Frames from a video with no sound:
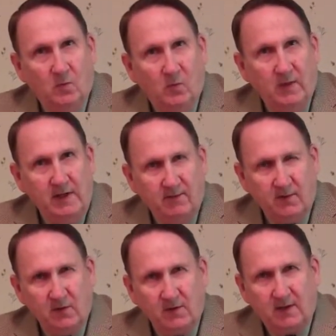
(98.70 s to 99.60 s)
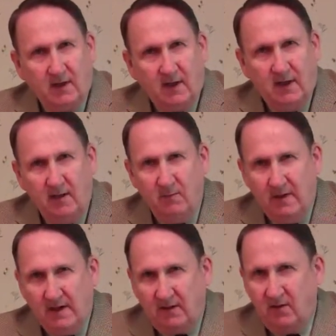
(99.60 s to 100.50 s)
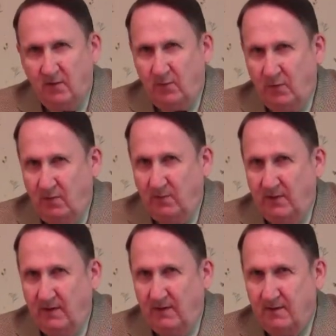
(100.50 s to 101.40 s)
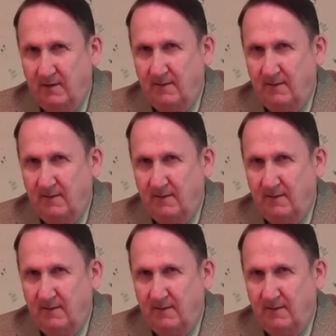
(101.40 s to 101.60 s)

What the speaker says: When he first came back to the pulpit,